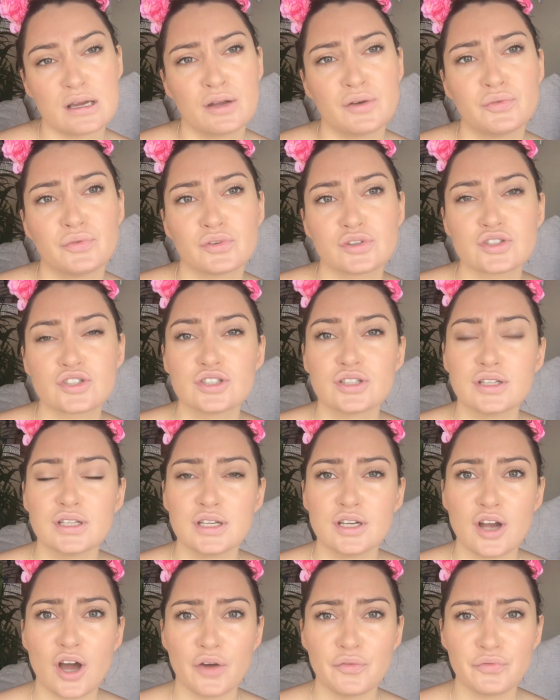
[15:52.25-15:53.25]

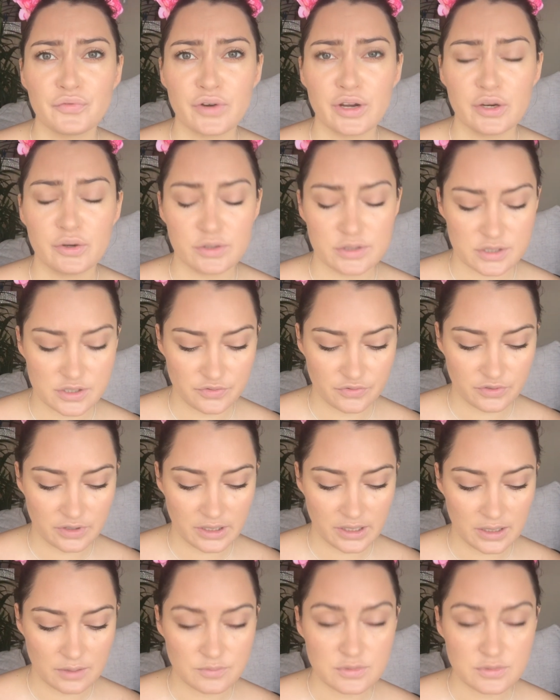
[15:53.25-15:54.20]
unfortunately not fragrance free.